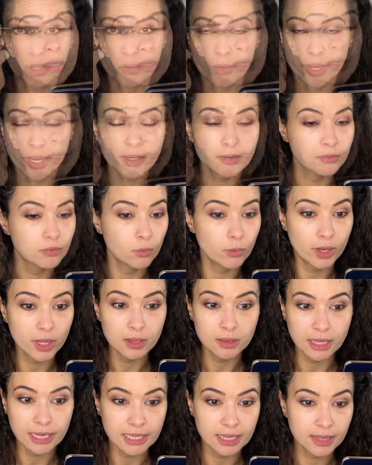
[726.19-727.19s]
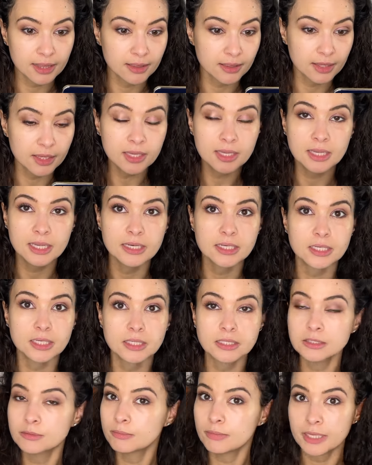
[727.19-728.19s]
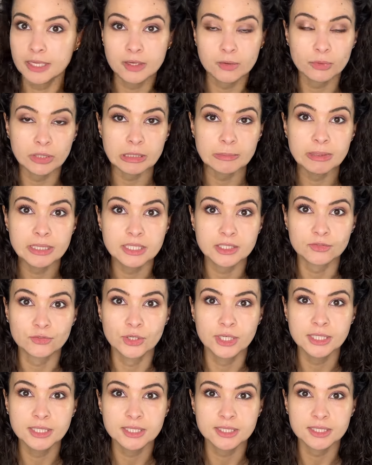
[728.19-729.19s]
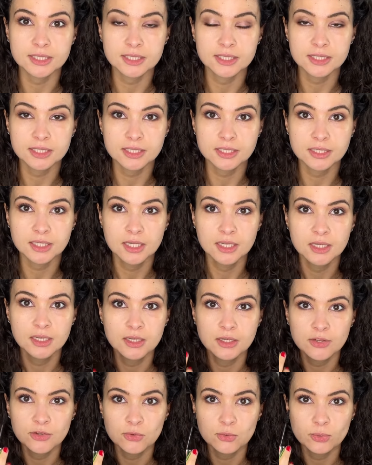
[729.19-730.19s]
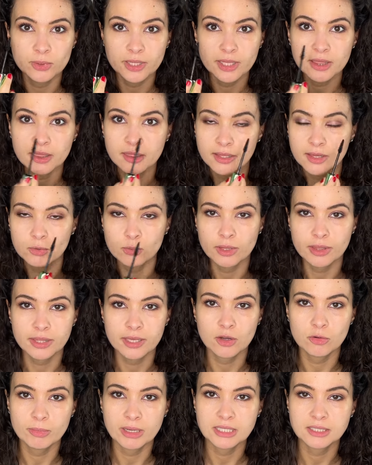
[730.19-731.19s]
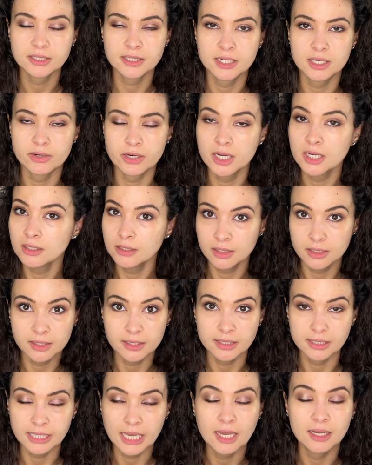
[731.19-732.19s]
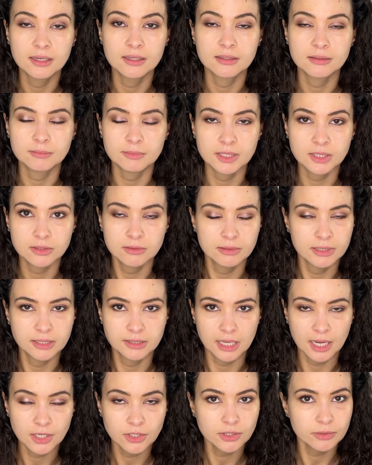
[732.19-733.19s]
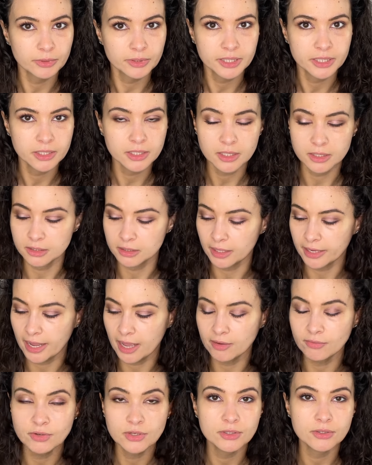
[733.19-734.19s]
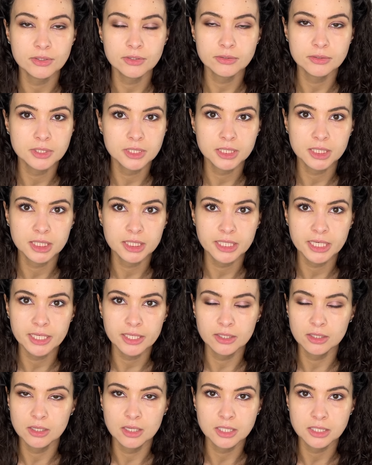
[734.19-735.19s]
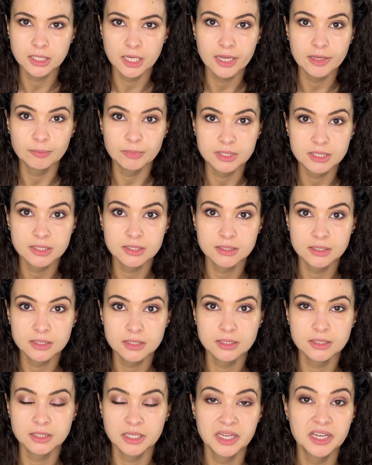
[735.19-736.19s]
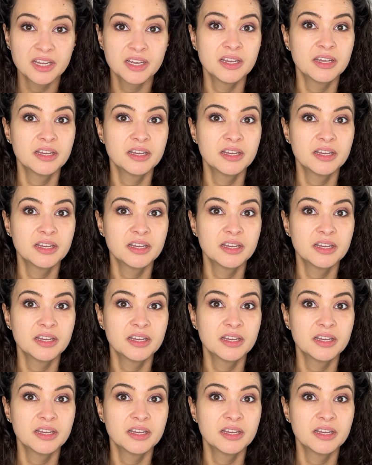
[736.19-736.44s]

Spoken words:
Okay, well, I think it does make a really big difference. This is with and without mascara. Yeah, it's actually really good. I haven't used Clinique in a long time, but this is